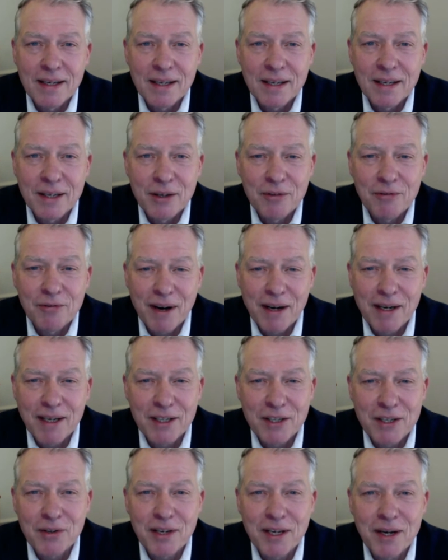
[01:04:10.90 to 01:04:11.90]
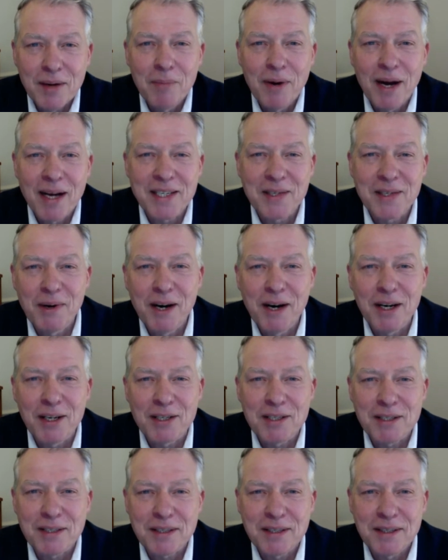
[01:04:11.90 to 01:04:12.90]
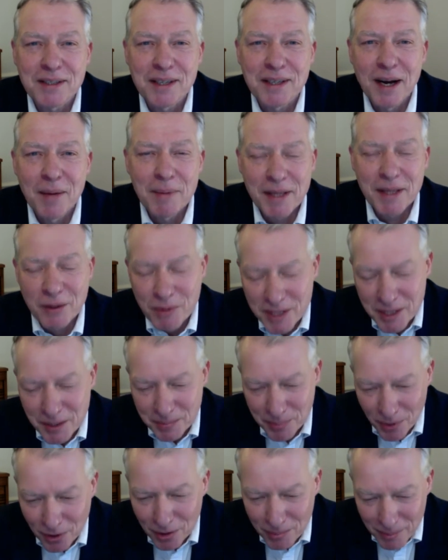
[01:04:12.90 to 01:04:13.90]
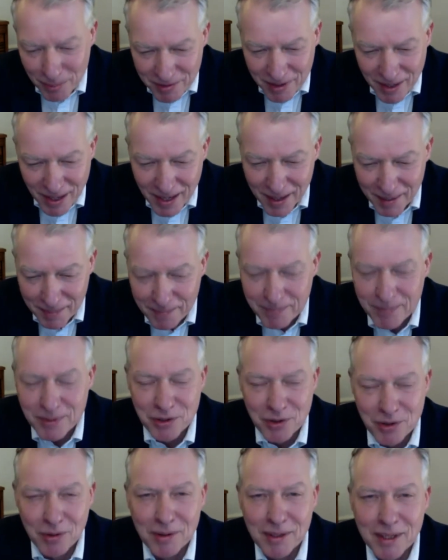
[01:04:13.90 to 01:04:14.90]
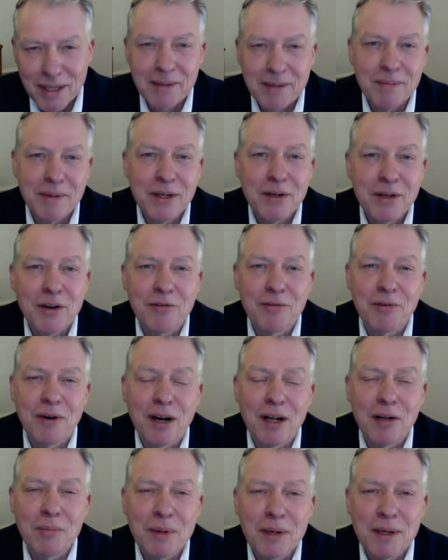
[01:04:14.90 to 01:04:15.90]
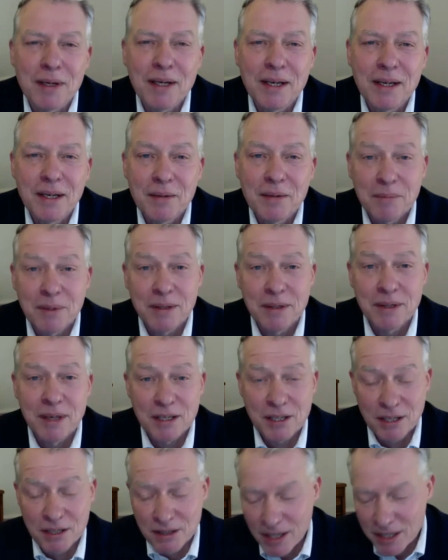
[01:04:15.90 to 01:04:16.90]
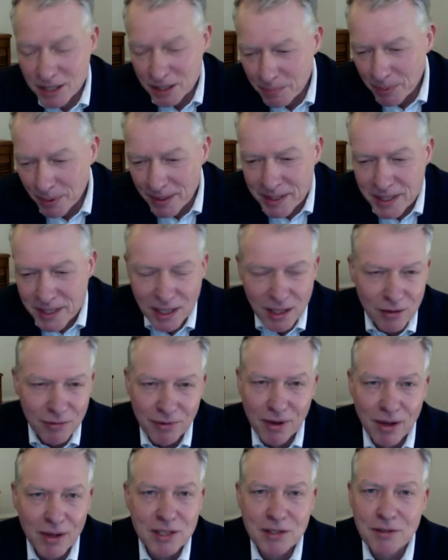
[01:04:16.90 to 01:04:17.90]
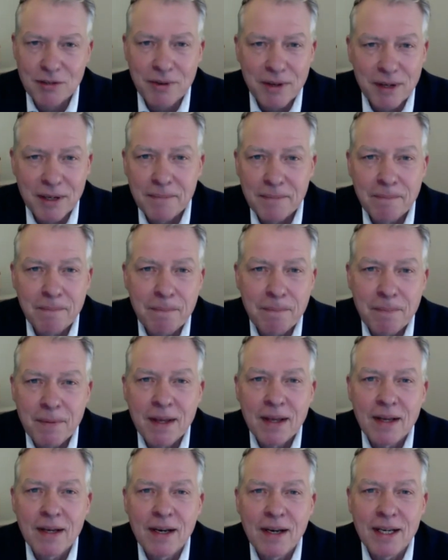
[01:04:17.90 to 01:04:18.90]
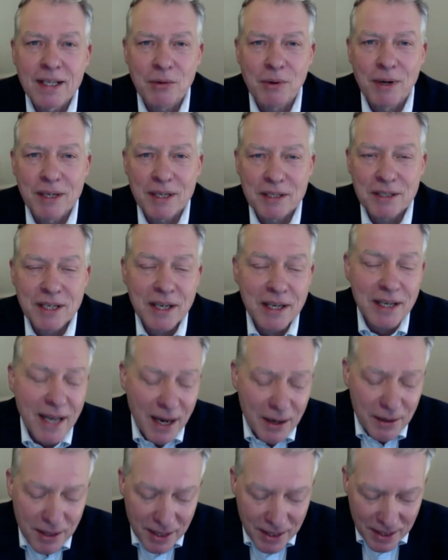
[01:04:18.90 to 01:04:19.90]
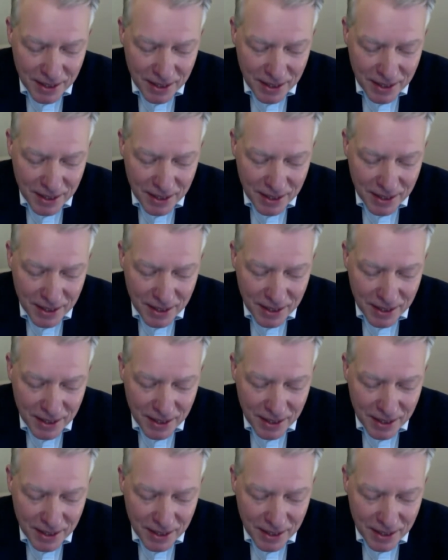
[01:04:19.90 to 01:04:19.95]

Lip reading: who, frankly, should come back to us. I mean, there is a problem if they're strongly Europhile, but as a political philosophy, it's quite distinct. Now,